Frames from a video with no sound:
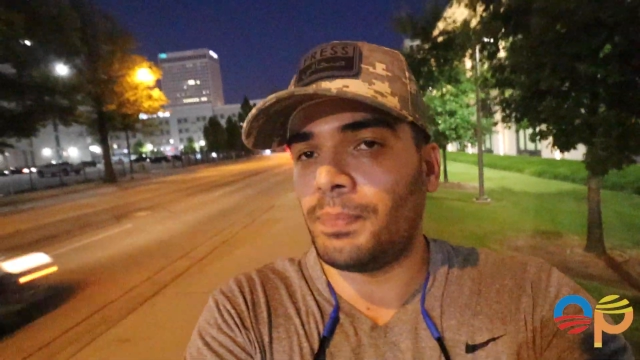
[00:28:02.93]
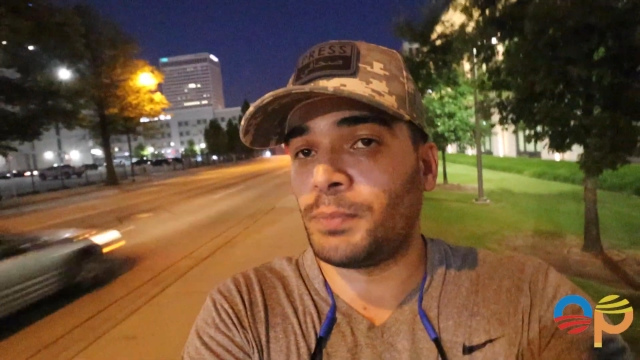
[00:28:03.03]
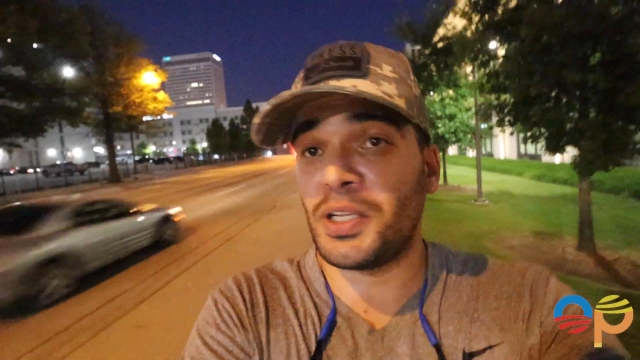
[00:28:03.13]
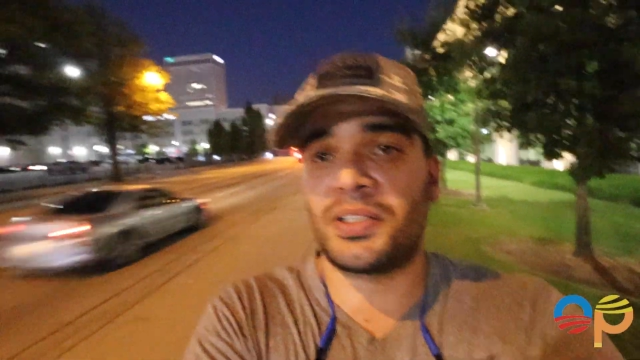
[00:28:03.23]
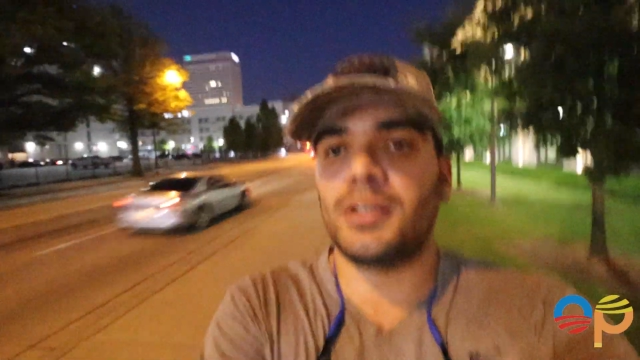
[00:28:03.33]

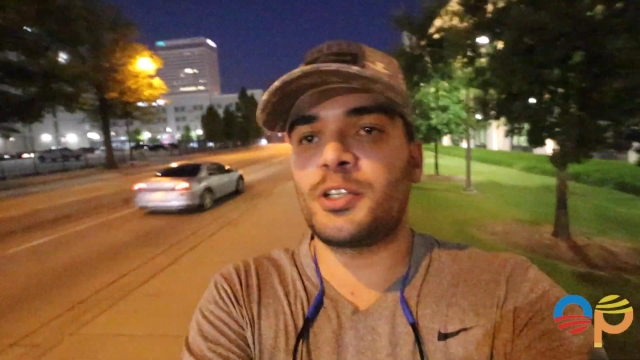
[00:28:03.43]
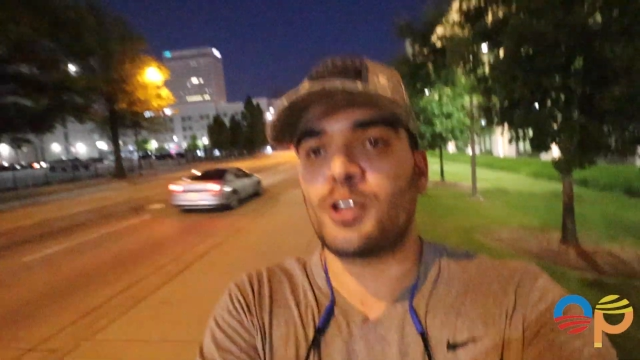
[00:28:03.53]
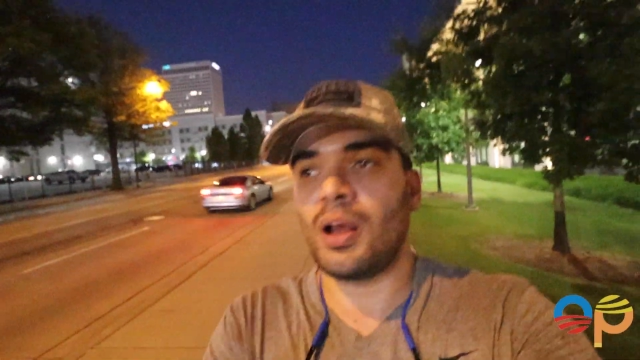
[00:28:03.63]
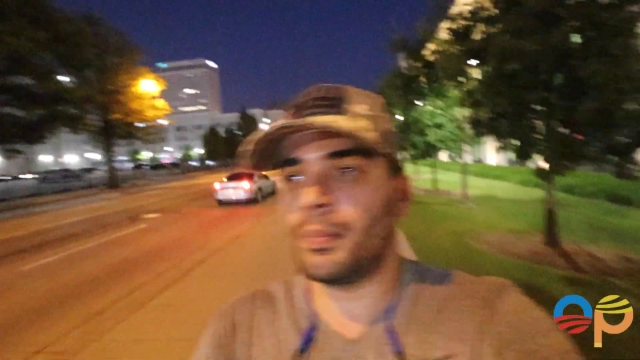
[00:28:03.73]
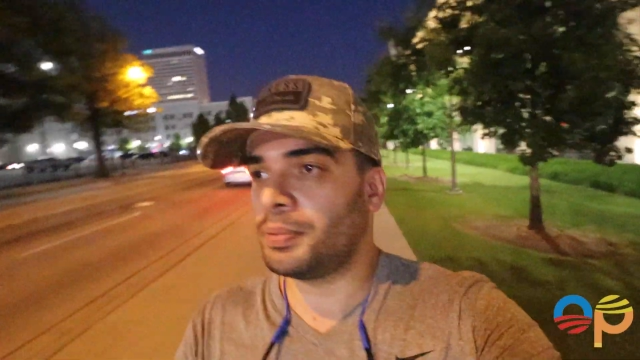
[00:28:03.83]
President
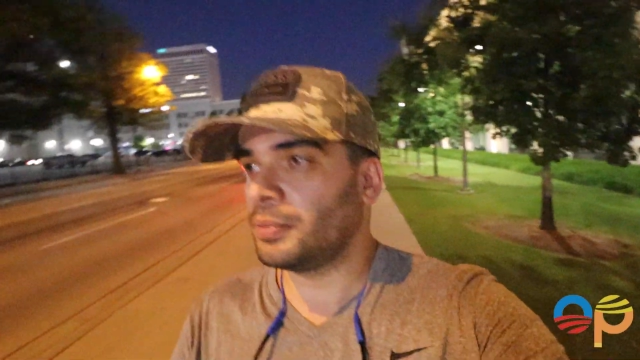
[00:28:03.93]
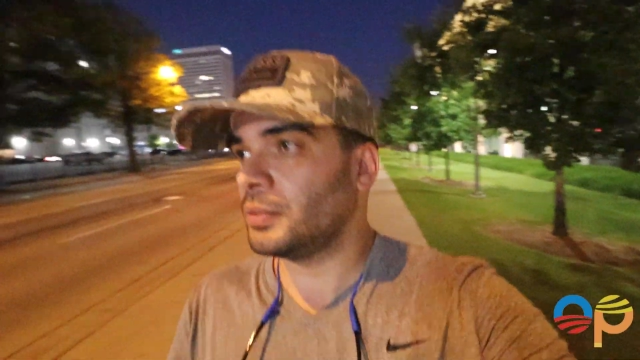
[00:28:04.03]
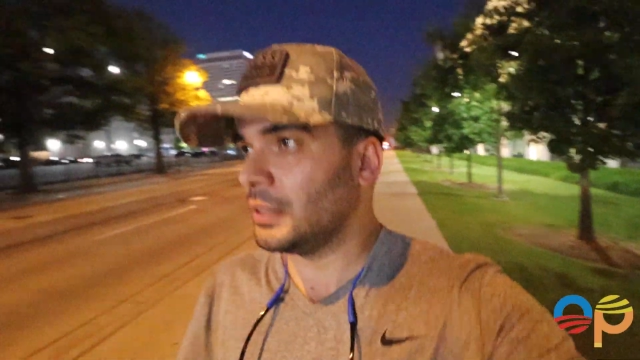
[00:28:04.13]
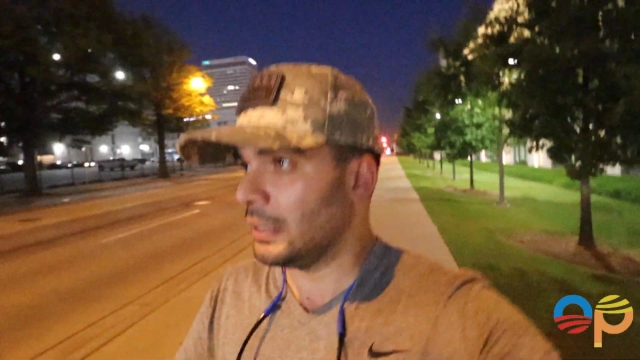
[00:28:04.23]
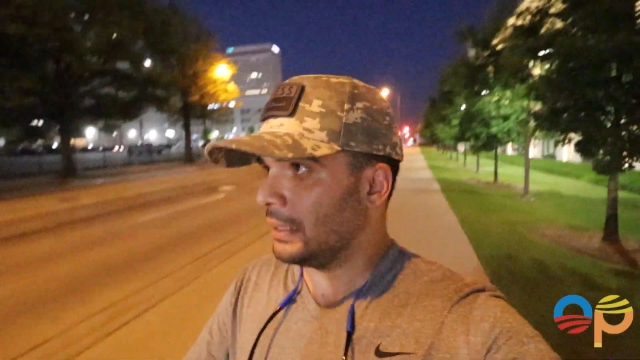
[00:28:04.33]
Trump
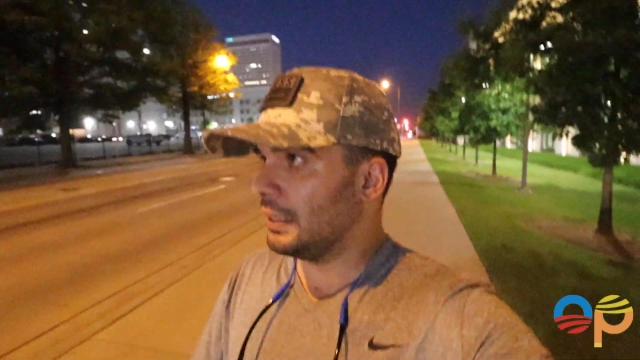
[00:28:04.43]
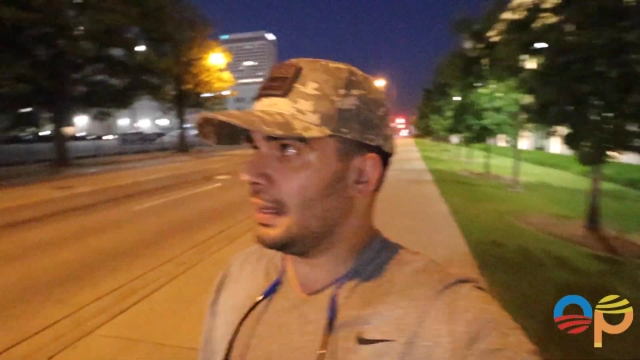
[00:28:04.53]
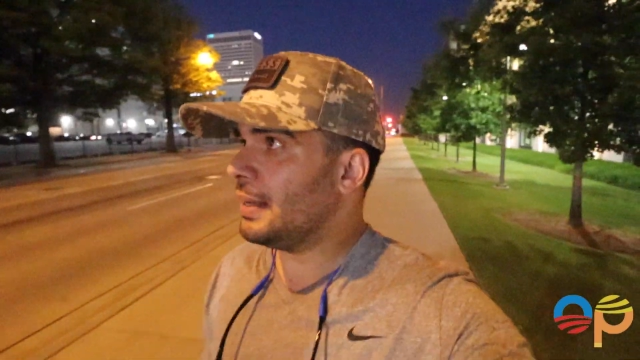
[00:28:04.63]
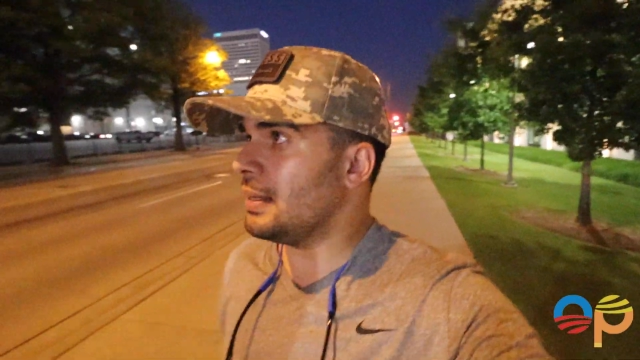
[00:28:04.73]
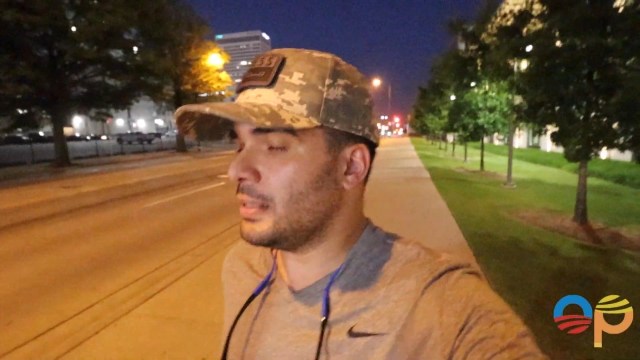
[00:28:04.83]

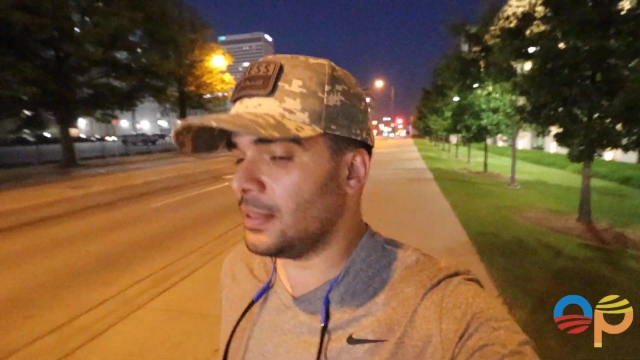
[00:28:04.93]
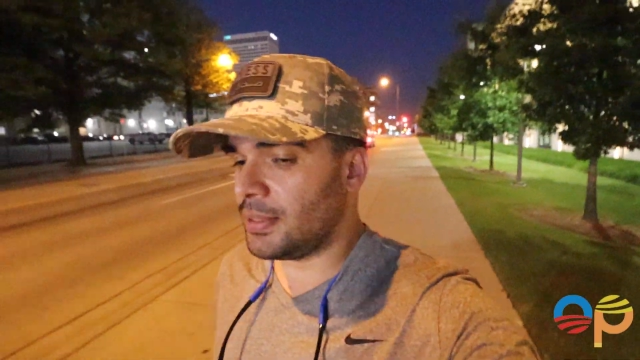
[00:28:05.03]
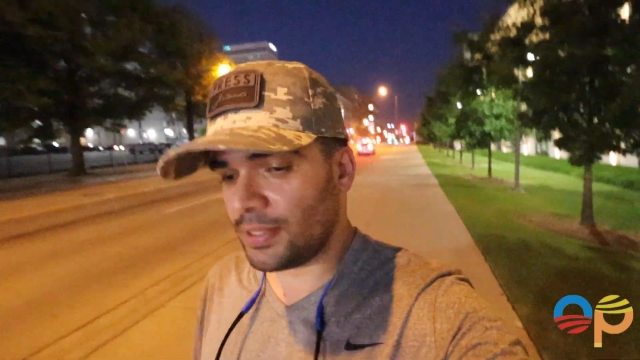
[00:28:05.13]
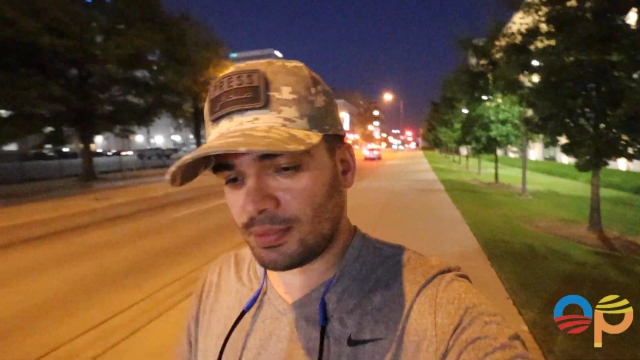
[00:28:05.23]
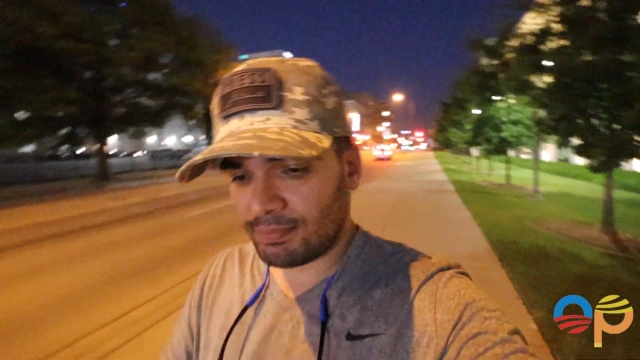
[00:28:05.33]

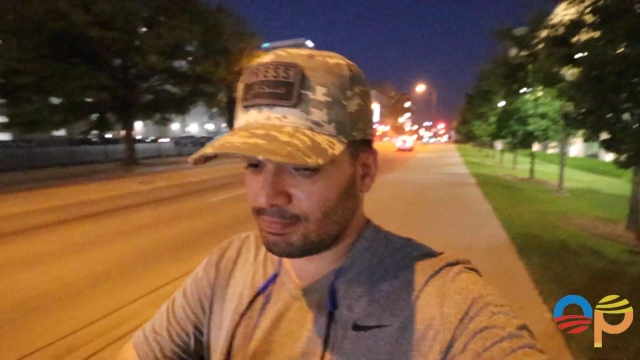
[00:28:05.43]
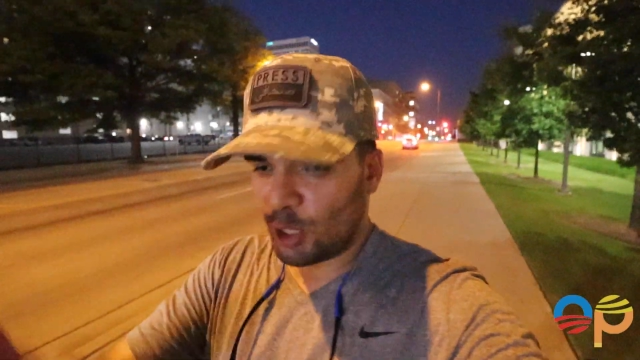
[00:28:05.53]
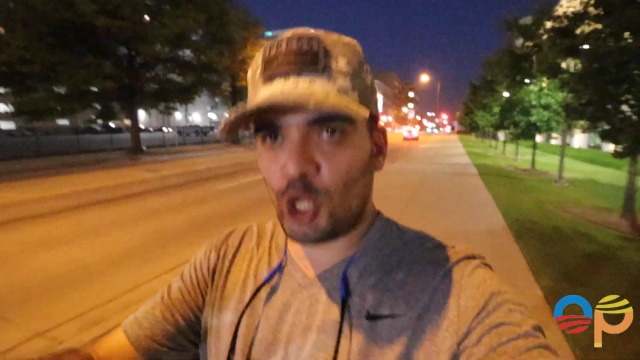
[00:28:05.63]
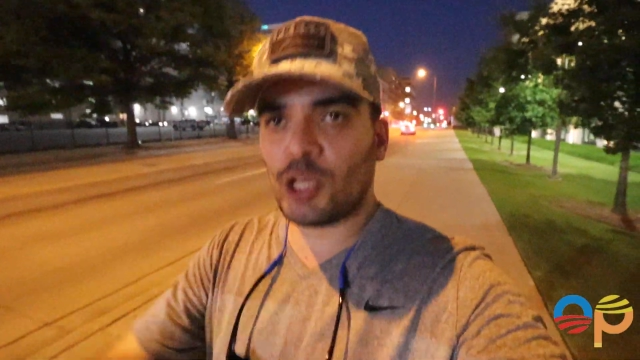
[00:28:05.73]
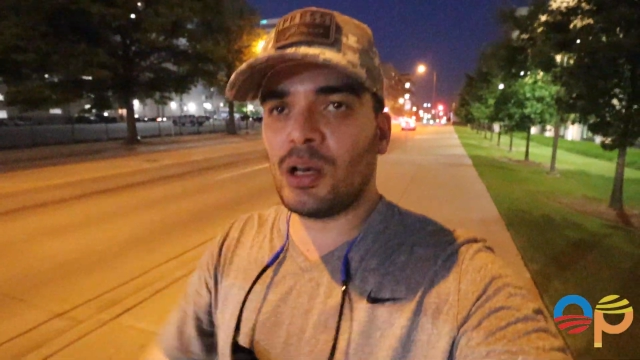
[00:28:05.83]
is
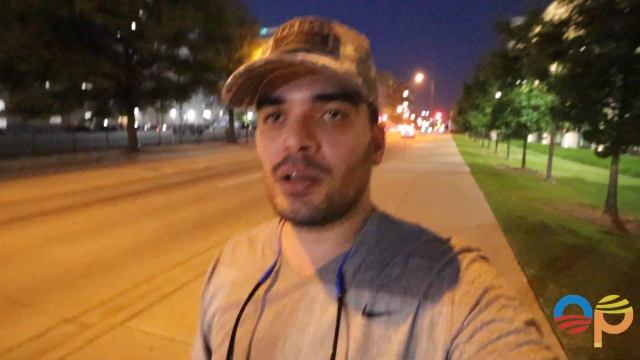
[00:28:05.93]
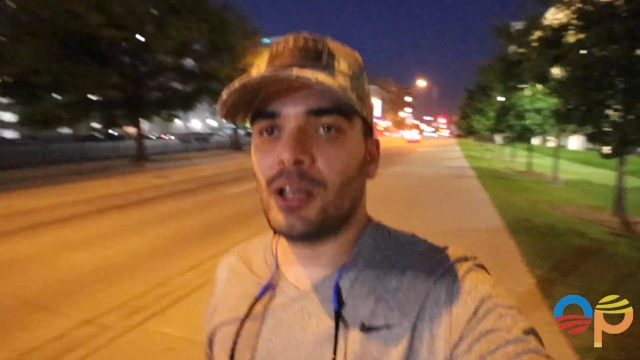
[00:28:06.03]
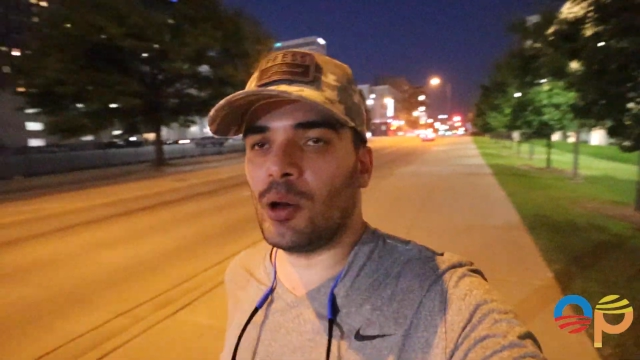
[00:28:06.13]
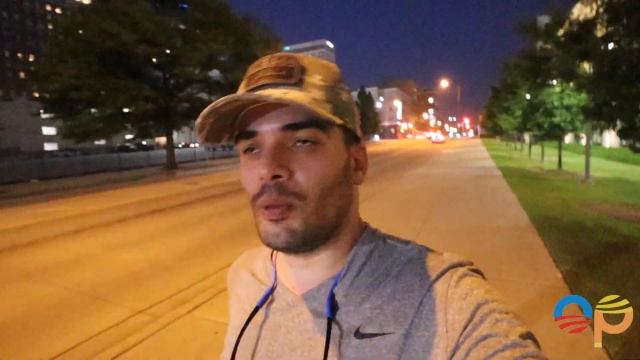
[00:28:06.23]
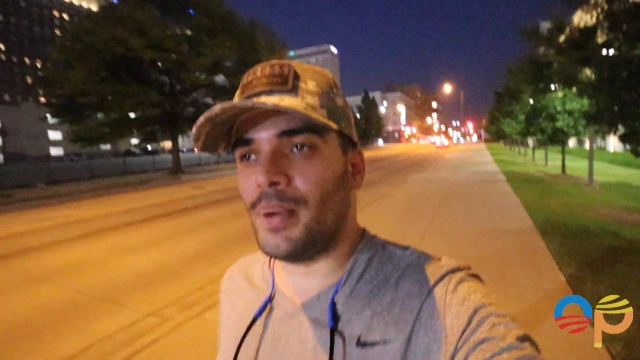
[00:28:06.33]
all
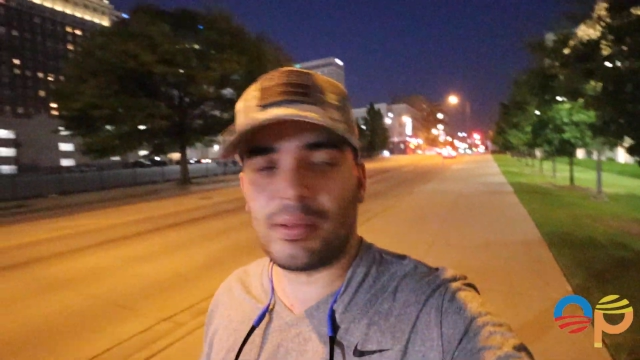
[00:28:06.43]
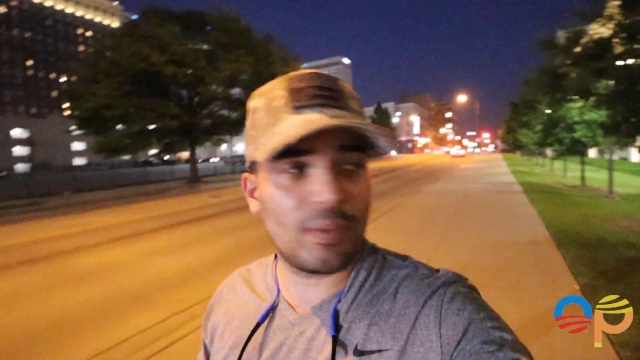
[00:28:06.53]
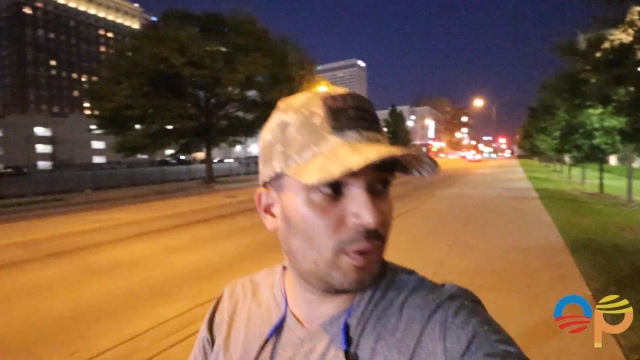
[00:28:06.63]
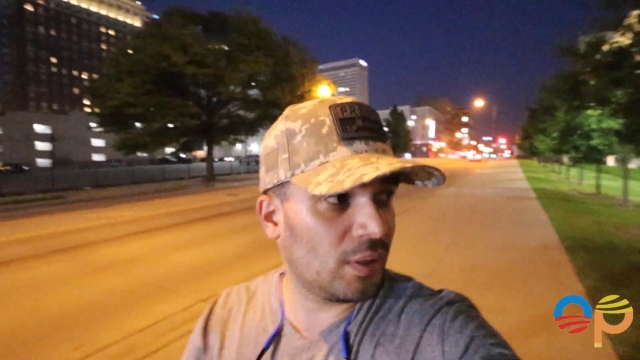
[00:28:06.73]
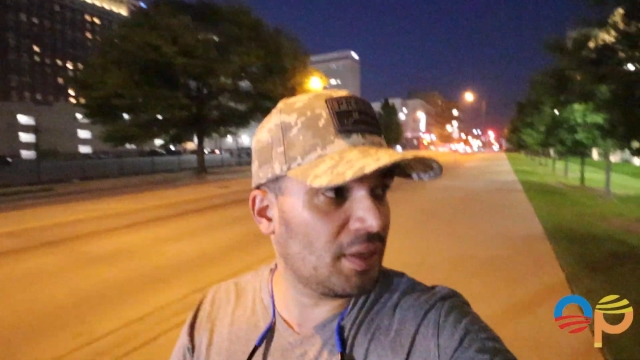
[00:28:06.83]
gung-ho about the
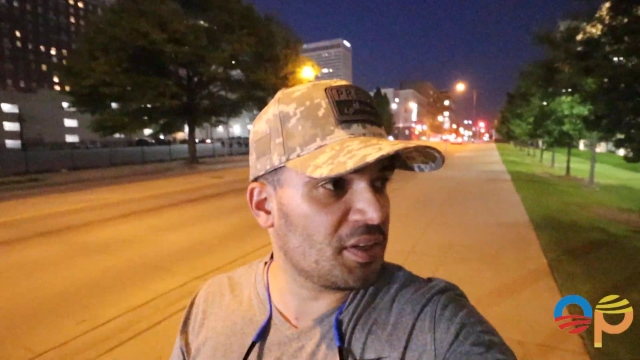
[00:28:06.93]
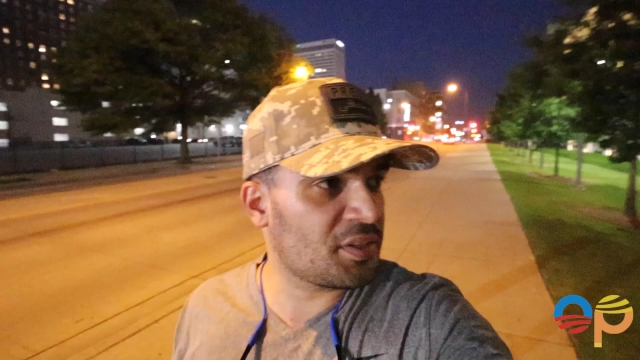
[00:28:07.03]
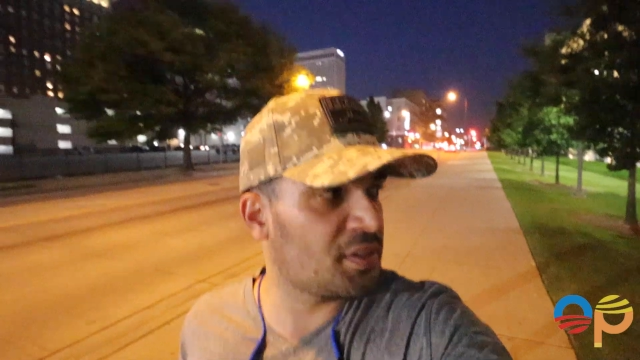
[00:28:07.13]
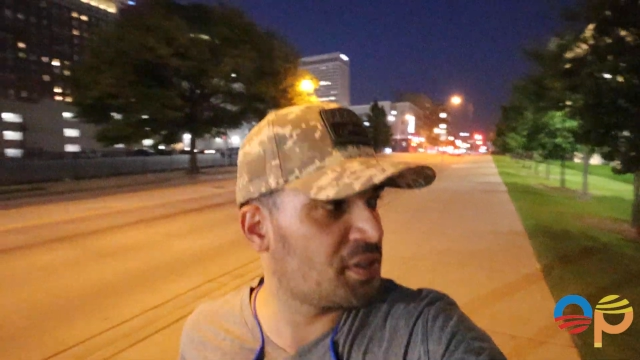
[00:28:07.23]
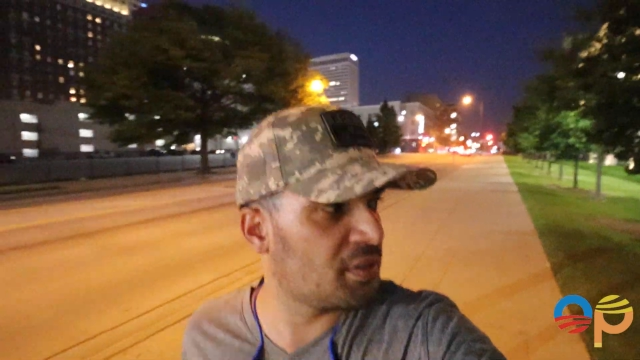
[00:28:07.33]

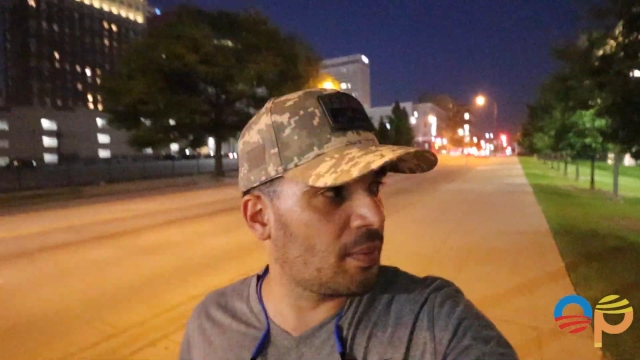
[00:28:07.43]
police.